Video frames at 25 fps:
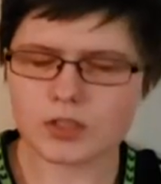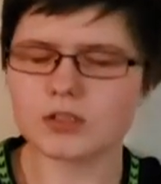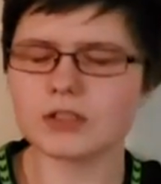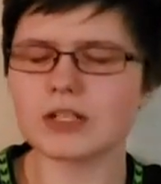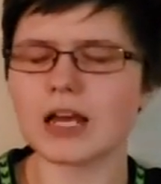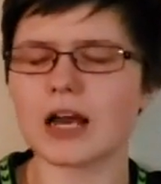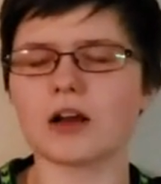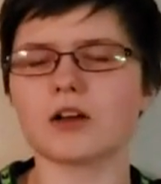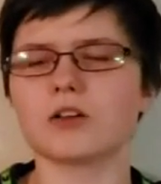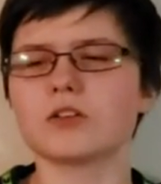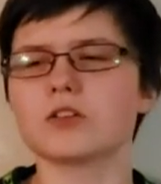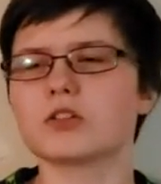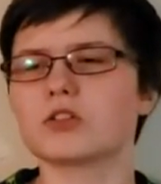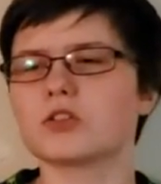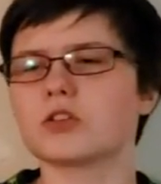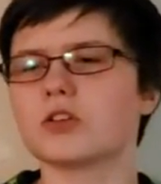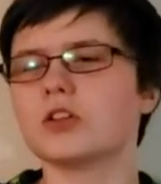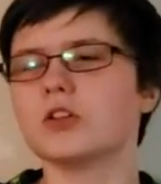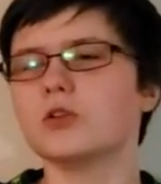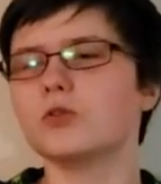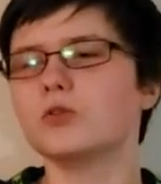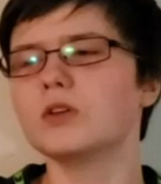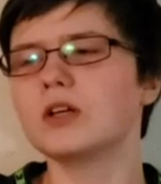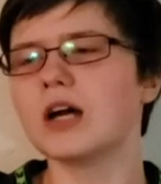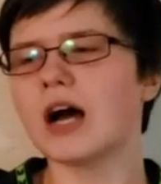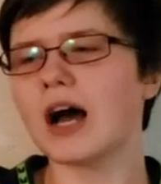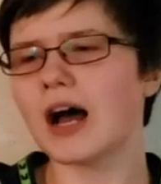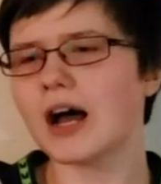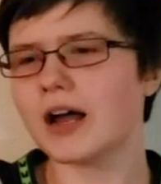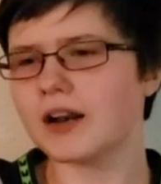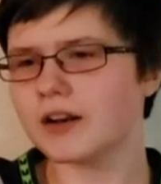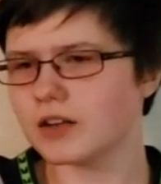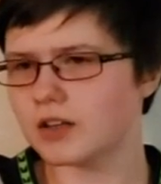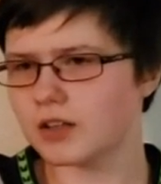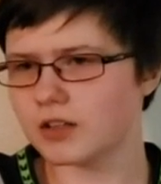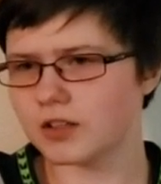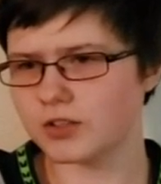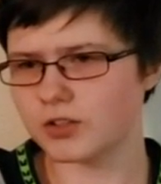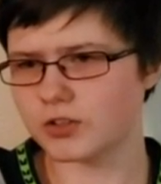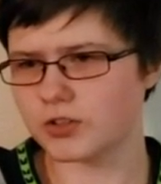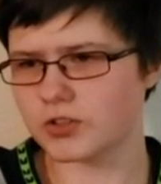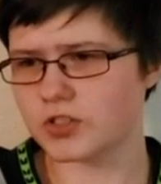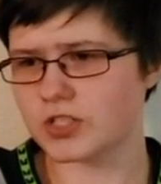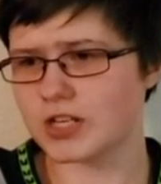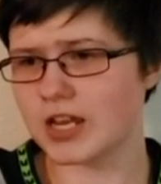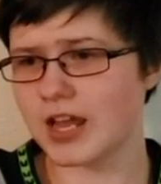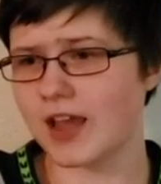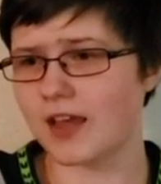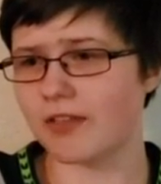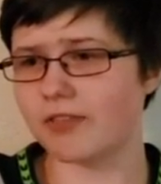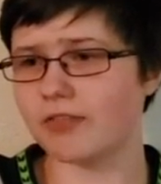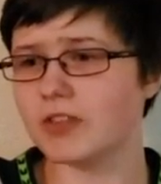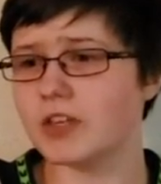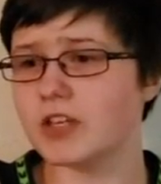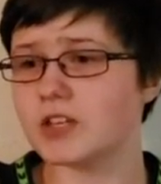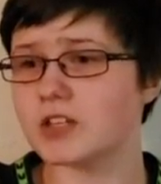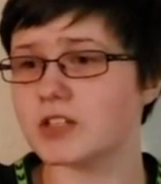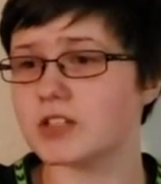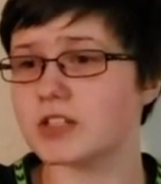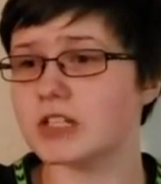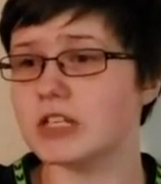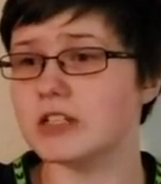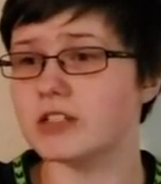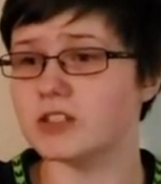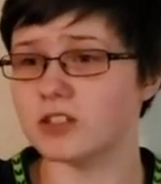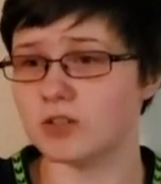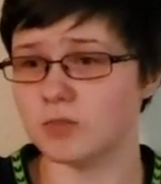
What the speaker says: Now, sir, you gotta understand, this is